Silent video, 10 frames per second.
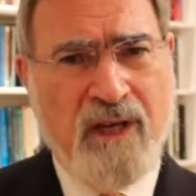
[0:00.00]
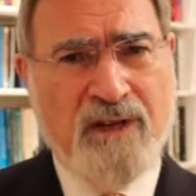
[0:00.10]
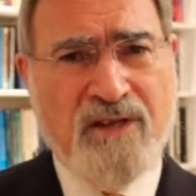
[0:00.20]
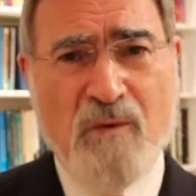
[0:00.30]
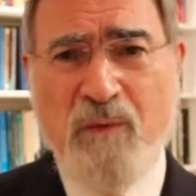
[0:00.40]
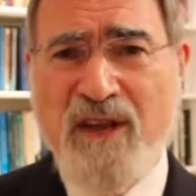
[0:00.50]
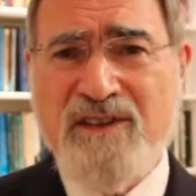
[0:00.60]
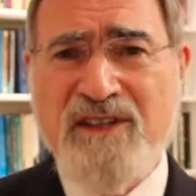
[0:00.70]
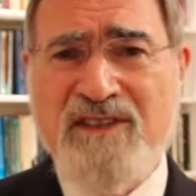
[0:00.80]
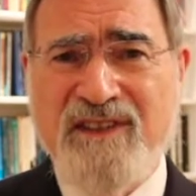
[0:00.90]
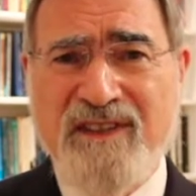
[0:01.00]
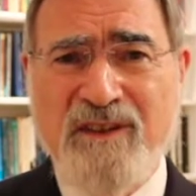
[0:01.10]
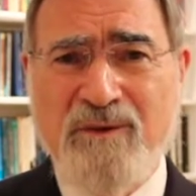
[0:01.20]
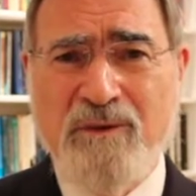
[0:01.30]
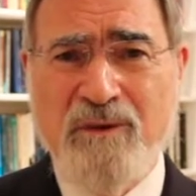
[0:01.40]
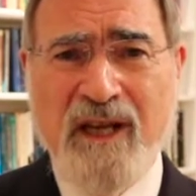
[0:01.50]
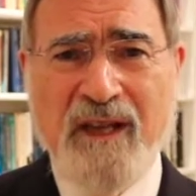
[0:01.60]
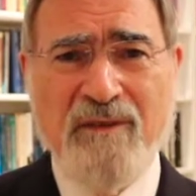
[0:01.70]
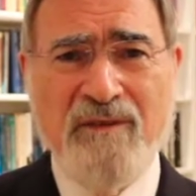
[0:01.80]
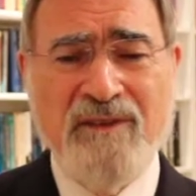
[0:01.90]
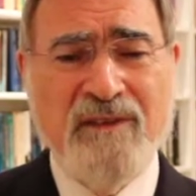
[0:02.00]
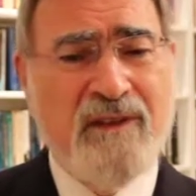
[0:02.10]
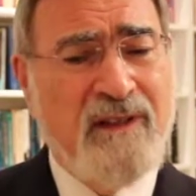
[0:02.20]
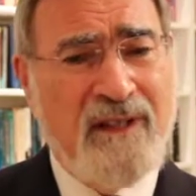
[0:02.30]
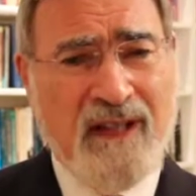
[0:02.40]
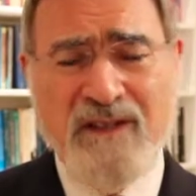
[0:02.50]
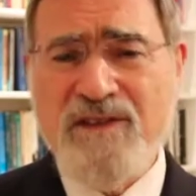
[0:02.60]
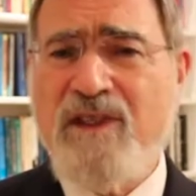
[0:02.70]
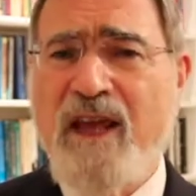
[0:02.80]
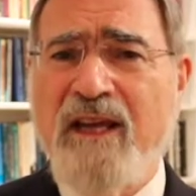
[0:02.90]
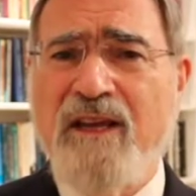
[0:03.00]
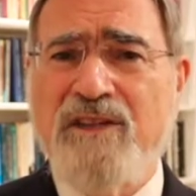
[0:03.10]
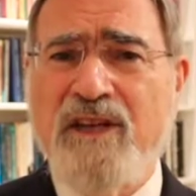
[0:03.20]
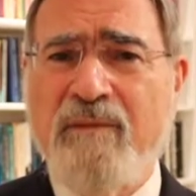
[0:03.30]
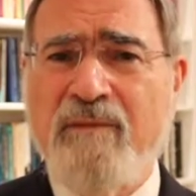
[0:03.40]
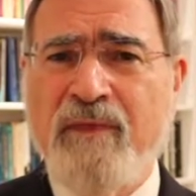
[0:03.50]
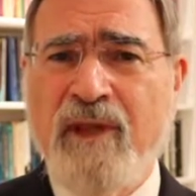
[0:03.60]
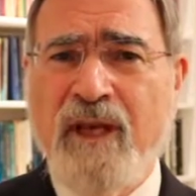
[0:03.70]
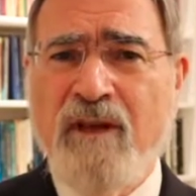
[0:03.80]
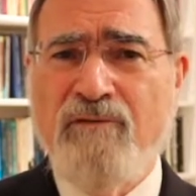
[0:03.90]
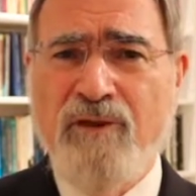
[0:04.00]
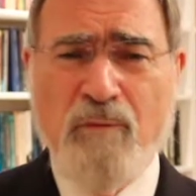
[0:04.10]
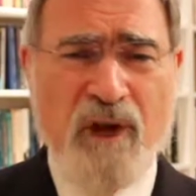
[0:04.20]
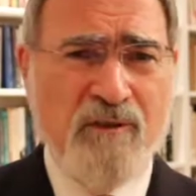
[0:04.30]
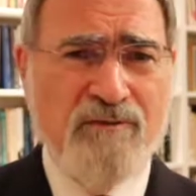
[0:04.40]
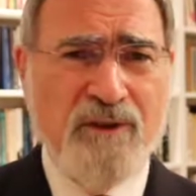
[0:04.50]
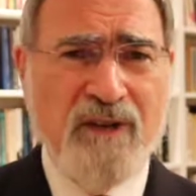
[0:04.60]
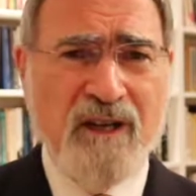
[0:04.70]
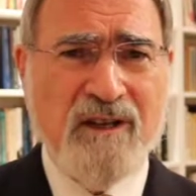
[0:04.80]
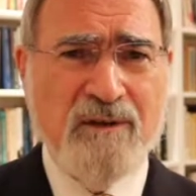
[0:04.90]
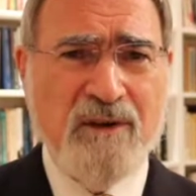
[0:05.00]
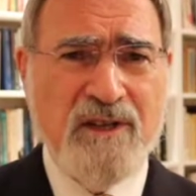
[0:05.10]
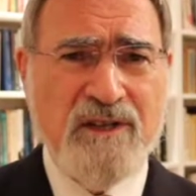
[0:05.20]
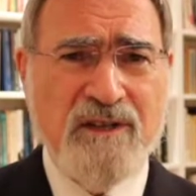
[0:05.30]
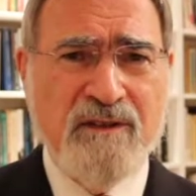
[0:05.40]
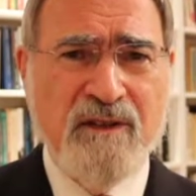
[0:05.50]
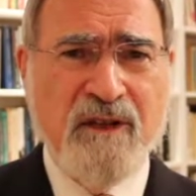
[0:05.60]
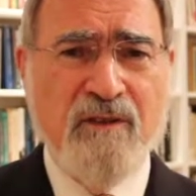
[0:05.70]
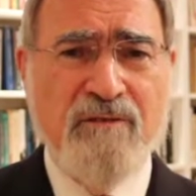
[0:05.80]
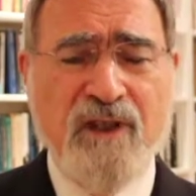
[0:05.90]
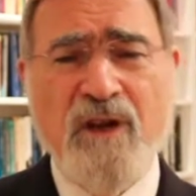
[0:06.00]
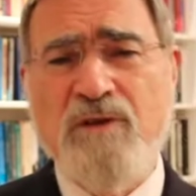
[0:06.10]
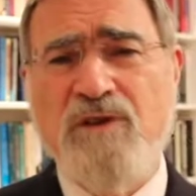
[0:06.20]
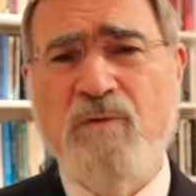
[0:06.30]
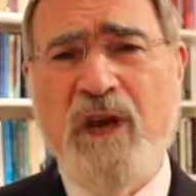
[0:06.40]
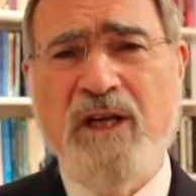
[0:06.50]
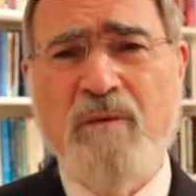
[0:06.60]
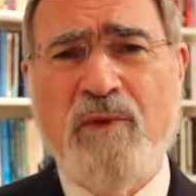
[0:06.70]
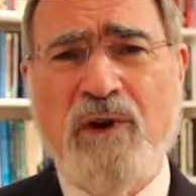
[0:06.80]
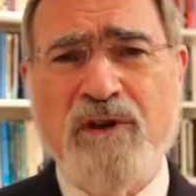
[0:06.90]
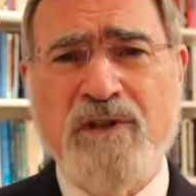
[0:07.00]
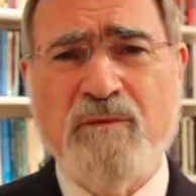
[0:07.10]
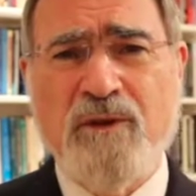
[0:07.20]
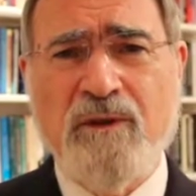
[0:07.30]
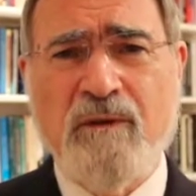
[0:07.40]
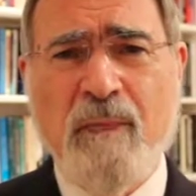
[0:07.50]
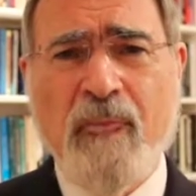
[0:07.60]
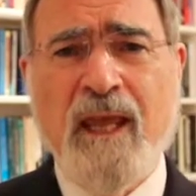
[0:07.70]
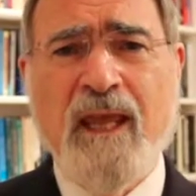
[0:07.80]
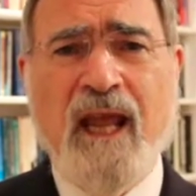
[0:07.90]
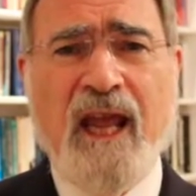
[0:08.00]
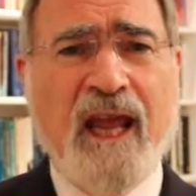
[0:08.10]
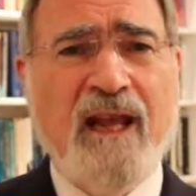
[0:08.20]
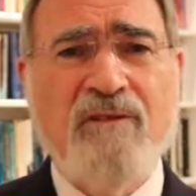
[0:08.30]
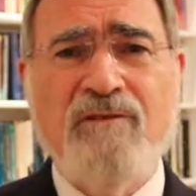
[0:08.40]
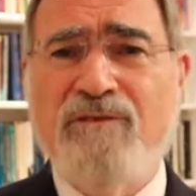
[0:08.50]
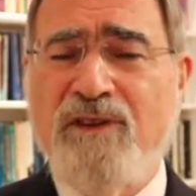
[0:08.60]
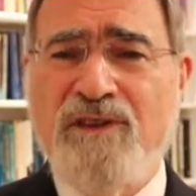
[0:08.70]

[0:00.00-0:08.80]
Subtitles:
So blessings to you, and let us thank Hashem for the Balfour Declaration, for those who made it possible, and for the